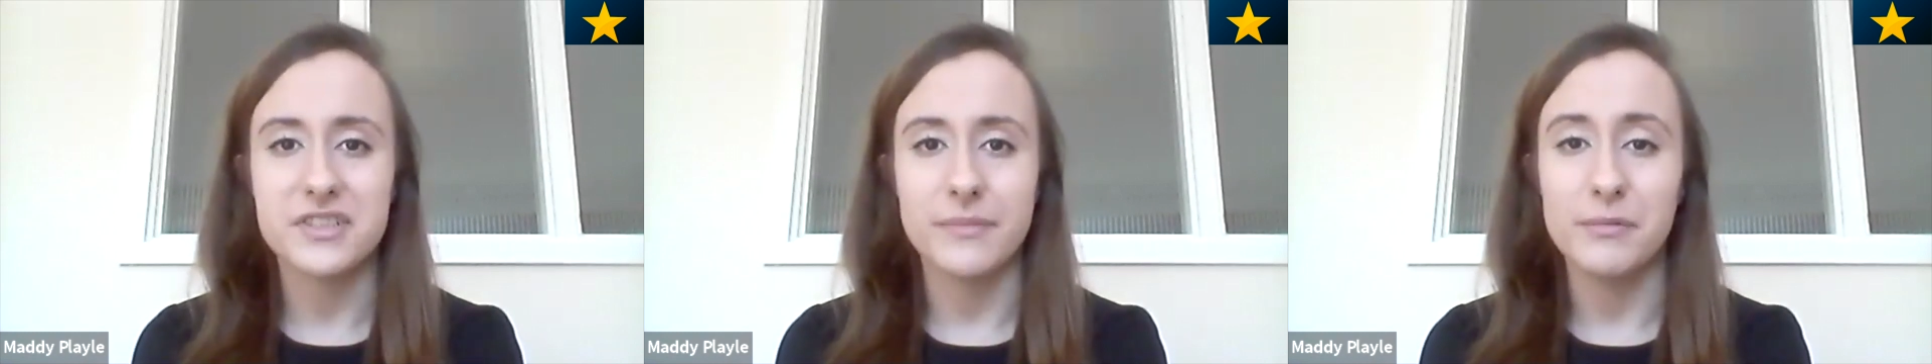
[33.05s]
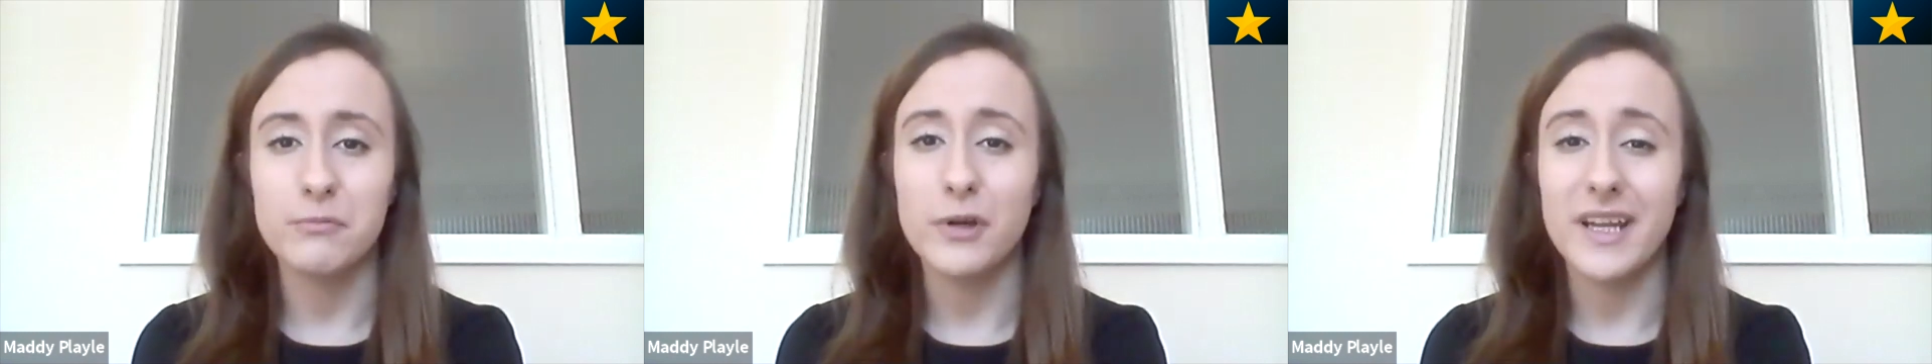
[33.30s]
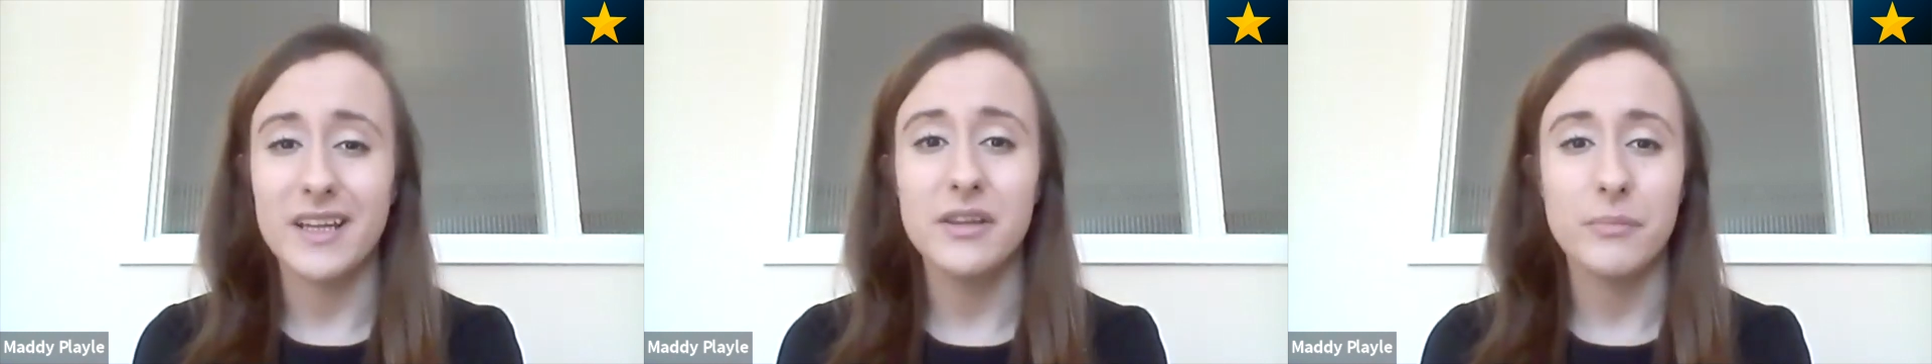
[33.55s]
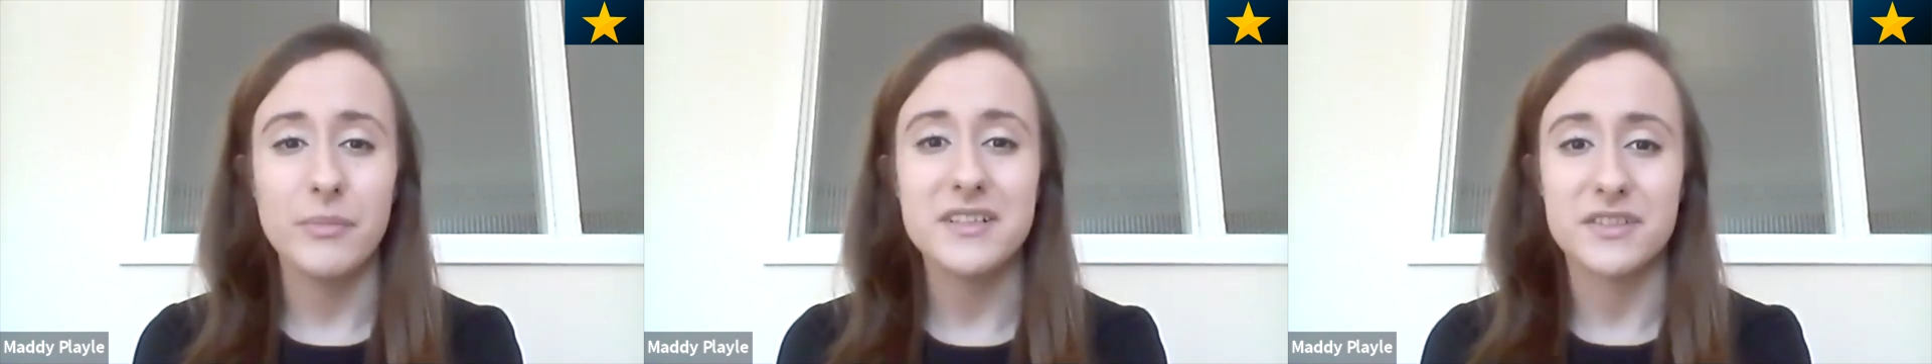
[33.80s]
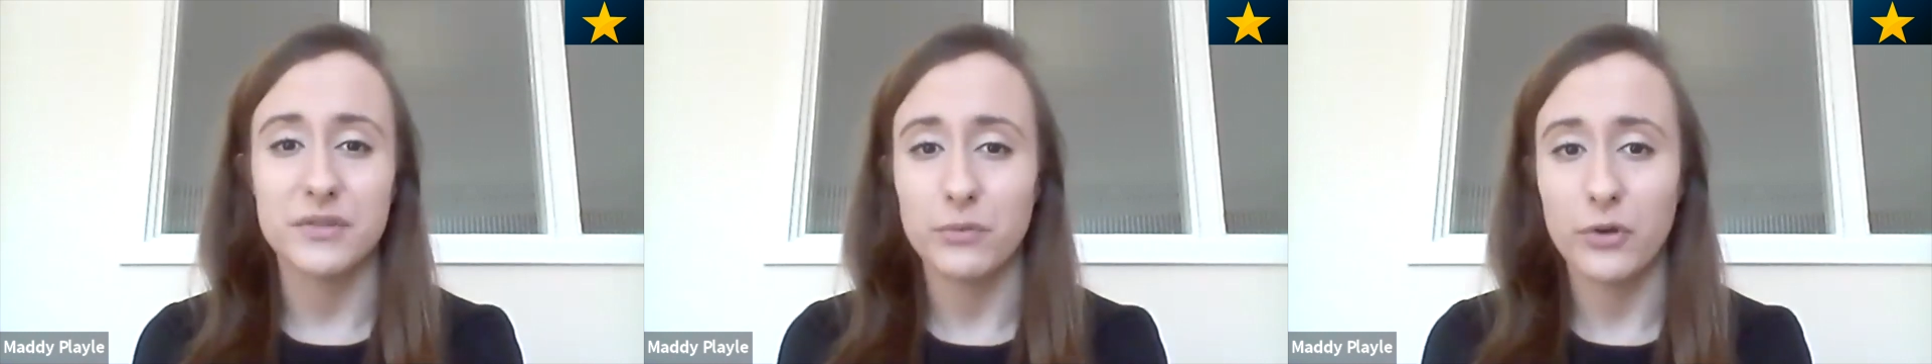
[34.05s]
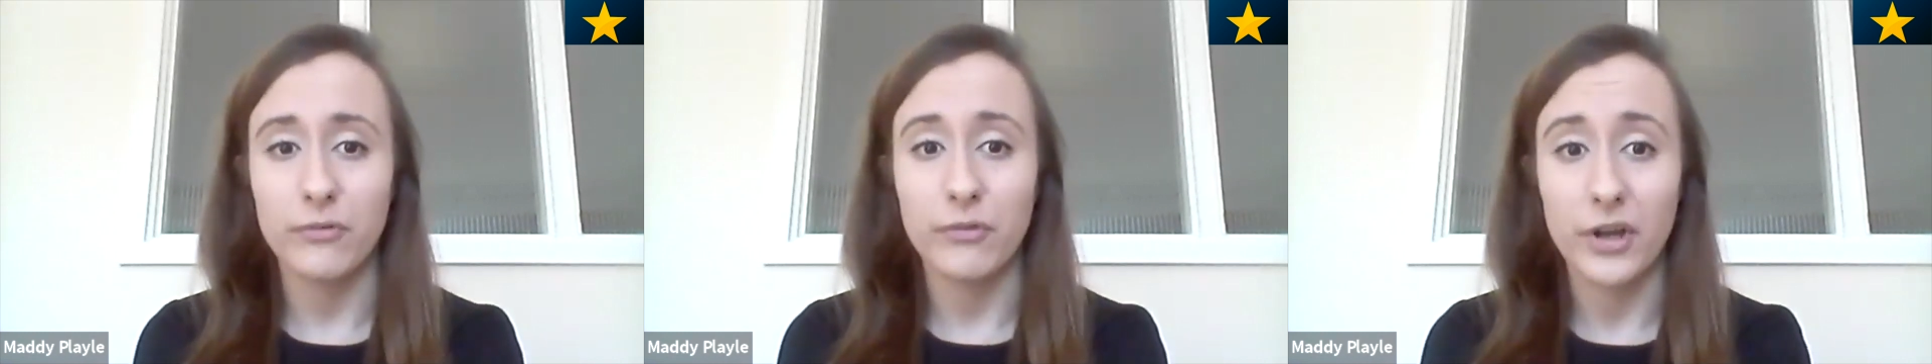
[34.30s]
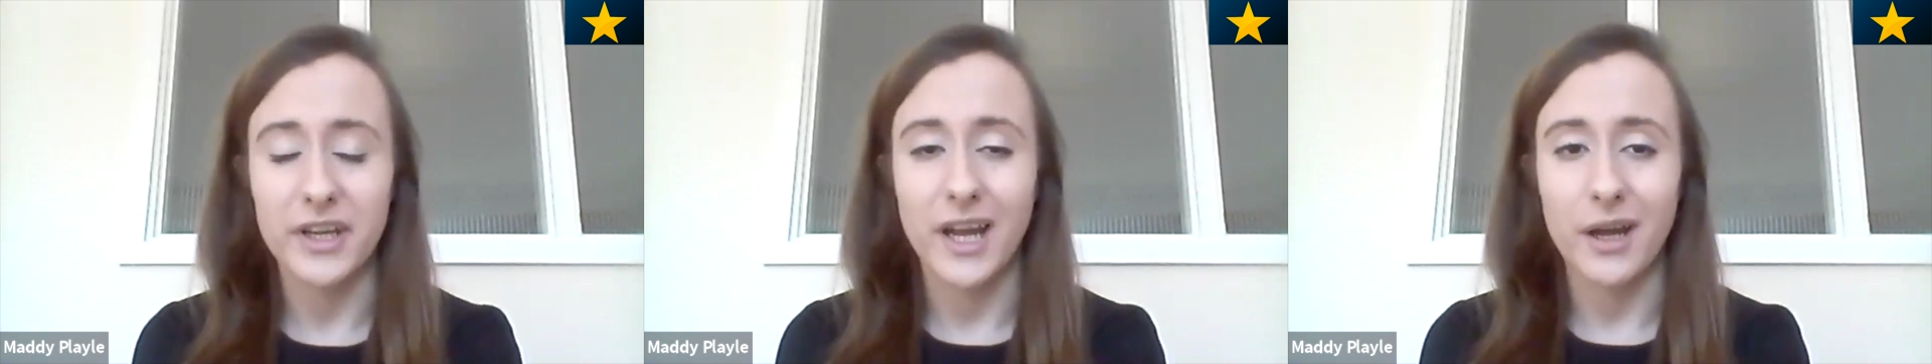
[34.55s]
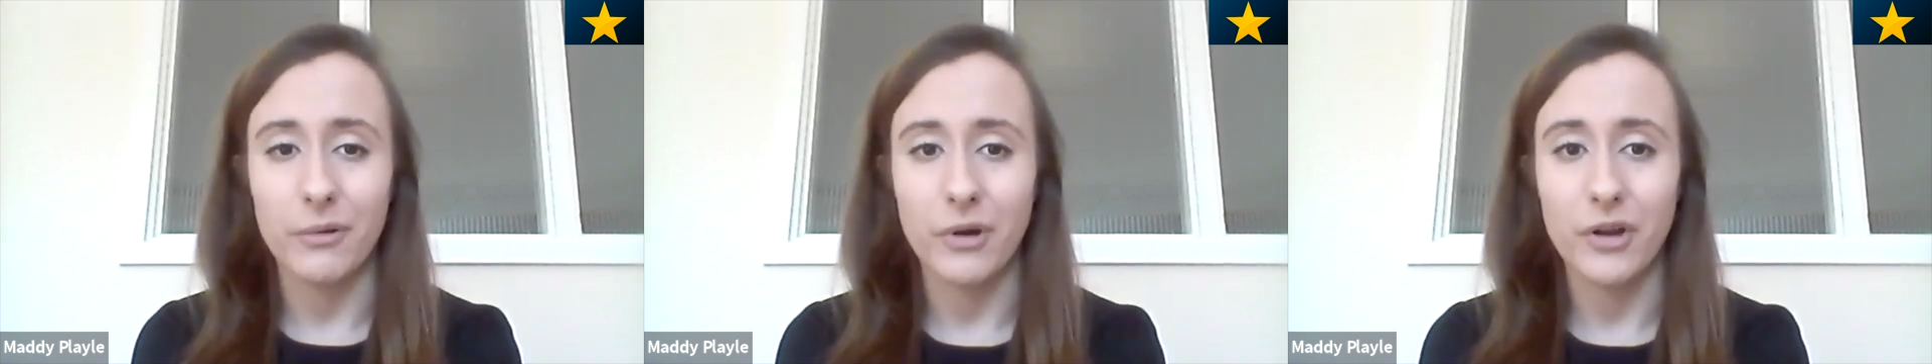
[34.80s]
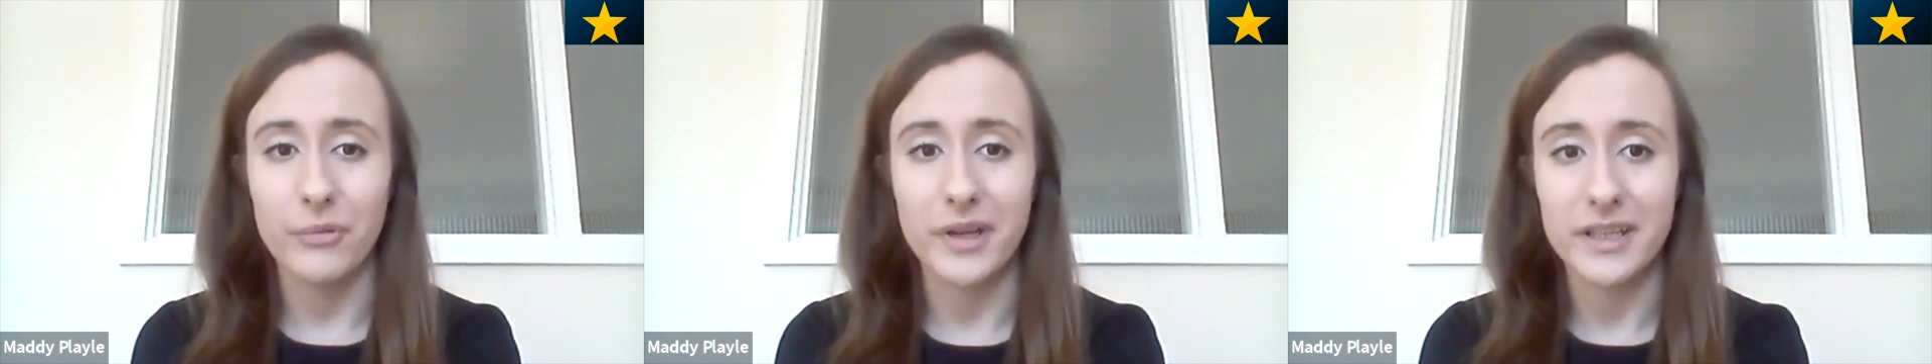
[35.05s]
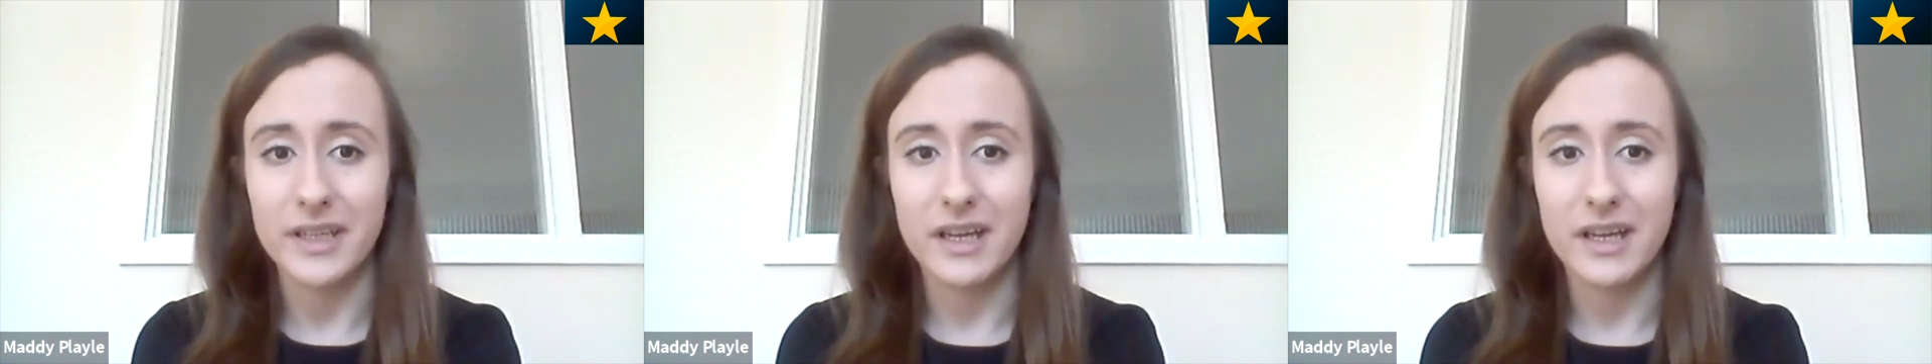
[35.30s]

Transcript: I mean we're in the midst of one right now, aren't we?